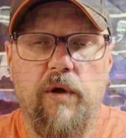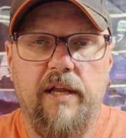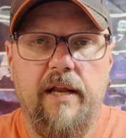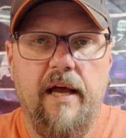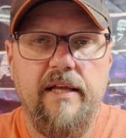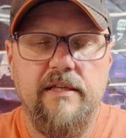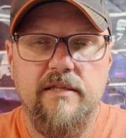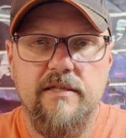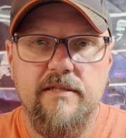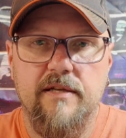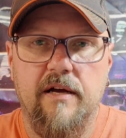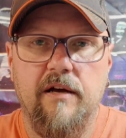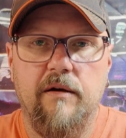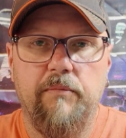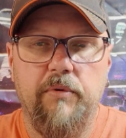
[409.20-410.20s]
when a
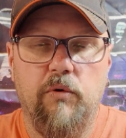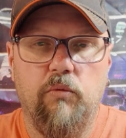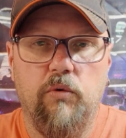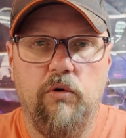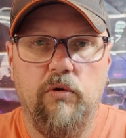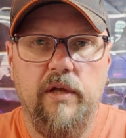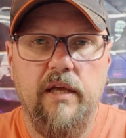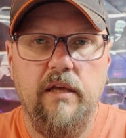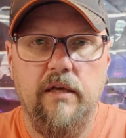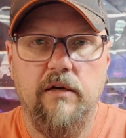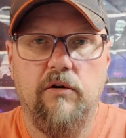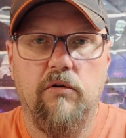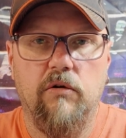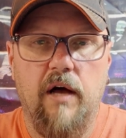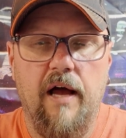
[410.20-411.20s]
stump will
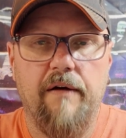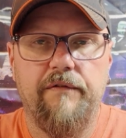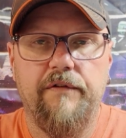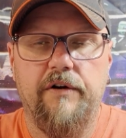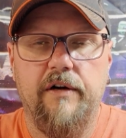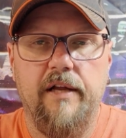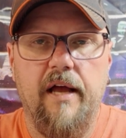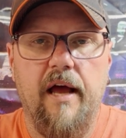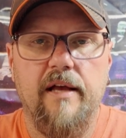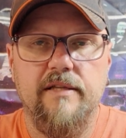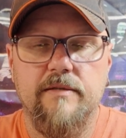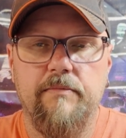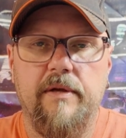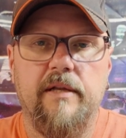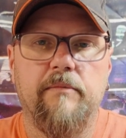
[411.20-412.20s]
heal after it
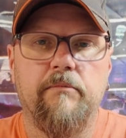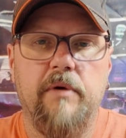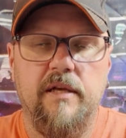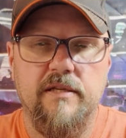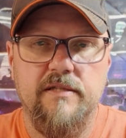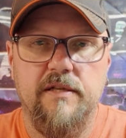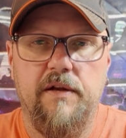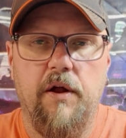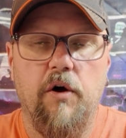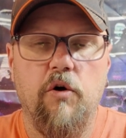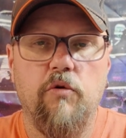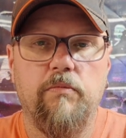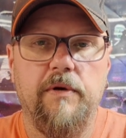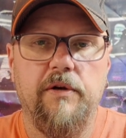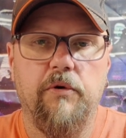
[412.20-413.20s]
has been busted
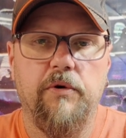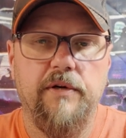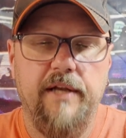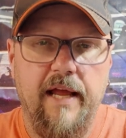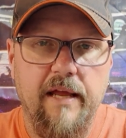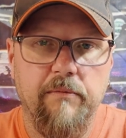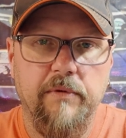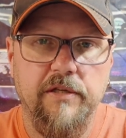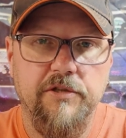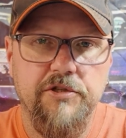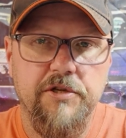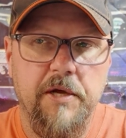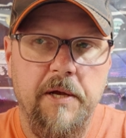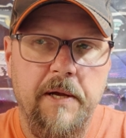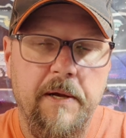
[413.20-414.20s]
open or
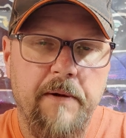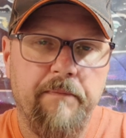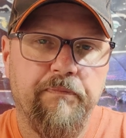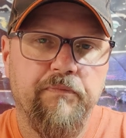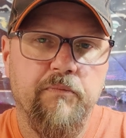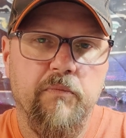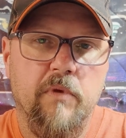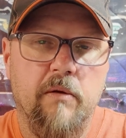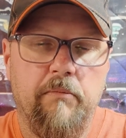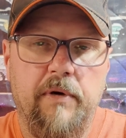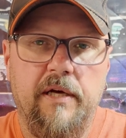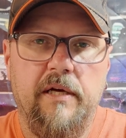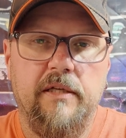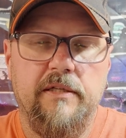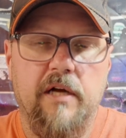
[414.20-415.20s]
damaged.
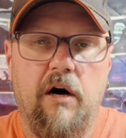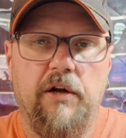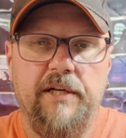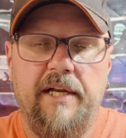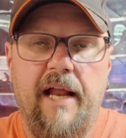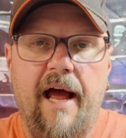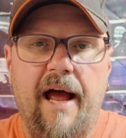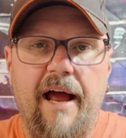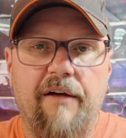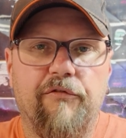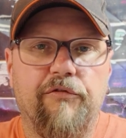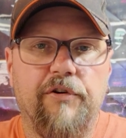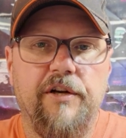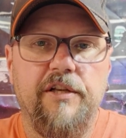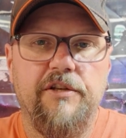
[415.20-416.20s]
But on an
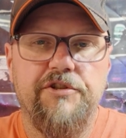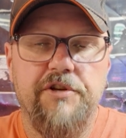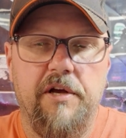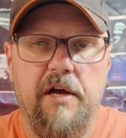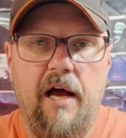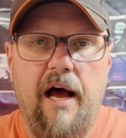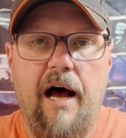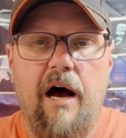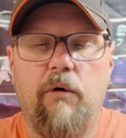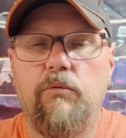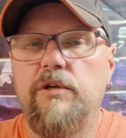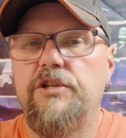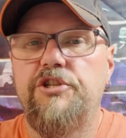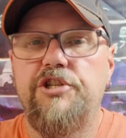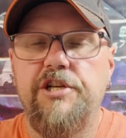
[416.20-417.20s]
average, I
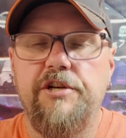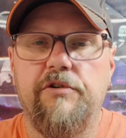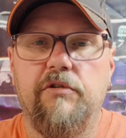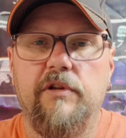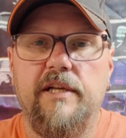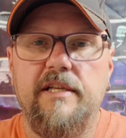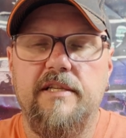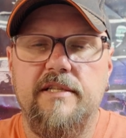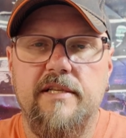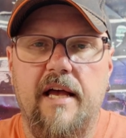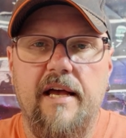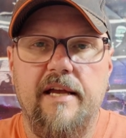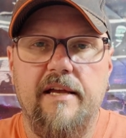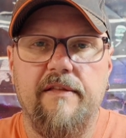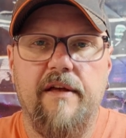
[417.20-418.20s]
would generally
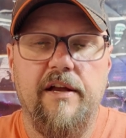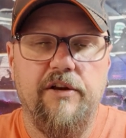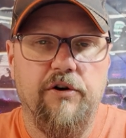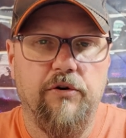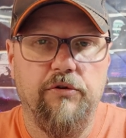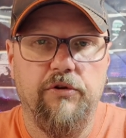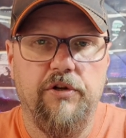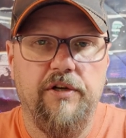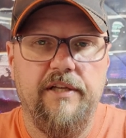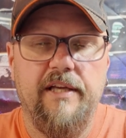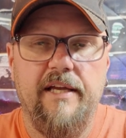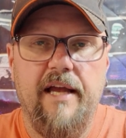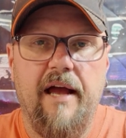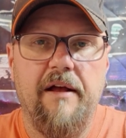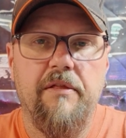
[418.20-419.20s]
say that you're
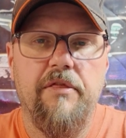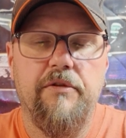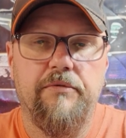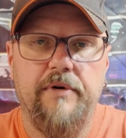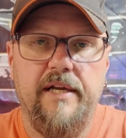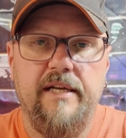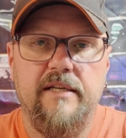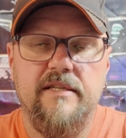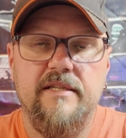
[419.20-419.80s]
looking at 3 to